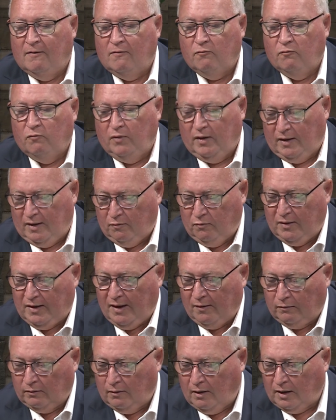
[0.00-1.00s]
we
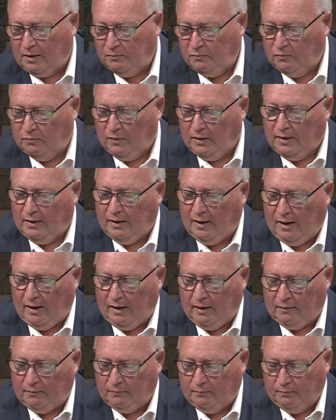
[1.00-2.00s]
have a lot
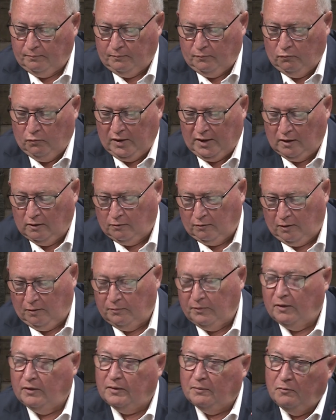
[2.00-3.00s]
of wiggle room
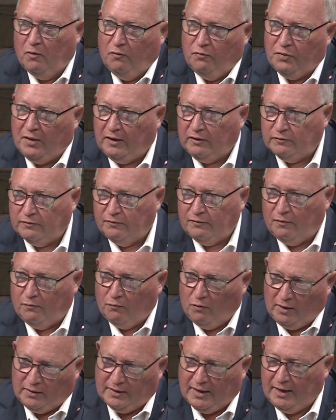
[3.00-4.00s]
there to move things from
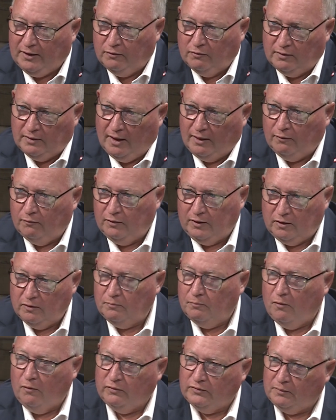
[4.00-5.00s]
one day to another. We could
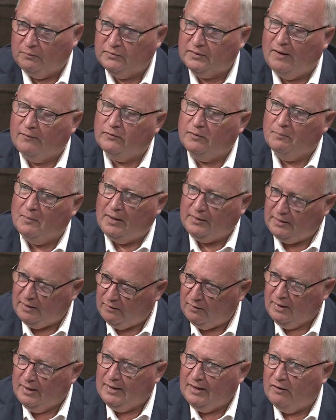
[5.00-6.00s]
move some stuff to Monday
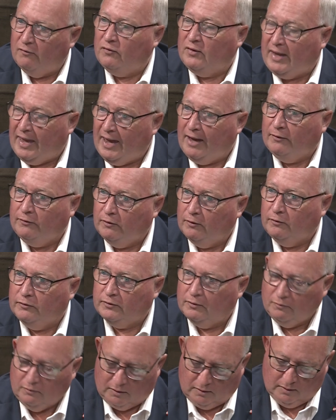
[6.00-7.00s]
if we had to.
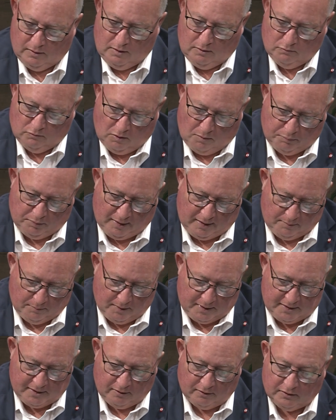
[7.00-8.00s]
So we'll play it by
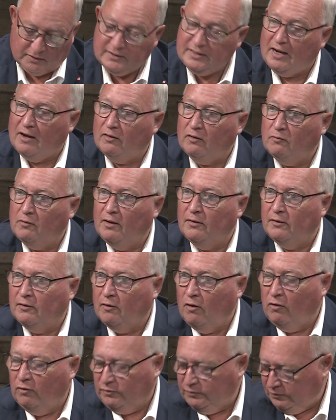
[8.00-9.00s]
ear and see how the weather
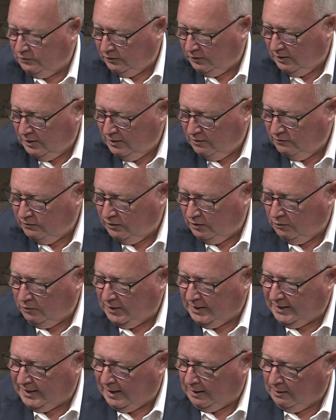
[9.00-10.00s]
goes for the
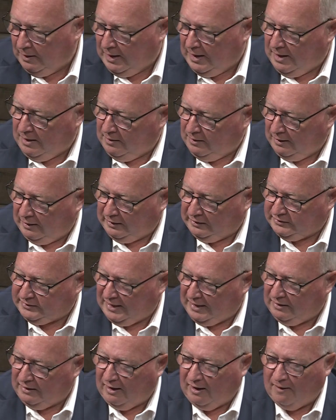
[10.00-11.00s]
weekend. I could
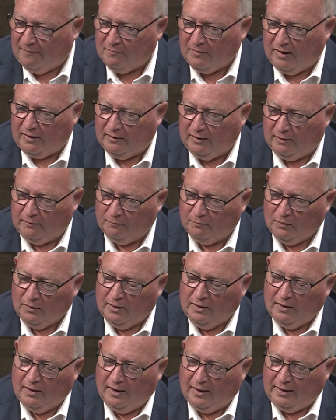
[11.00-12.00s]
say that, and then
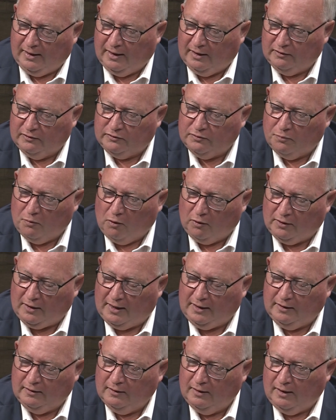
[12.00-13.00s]
again tomorrow
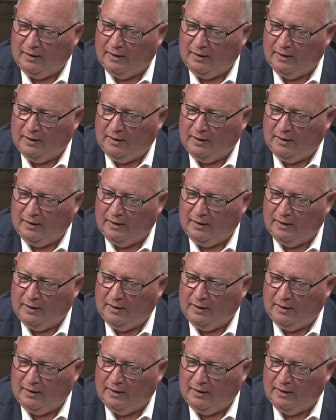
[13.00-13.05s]
night,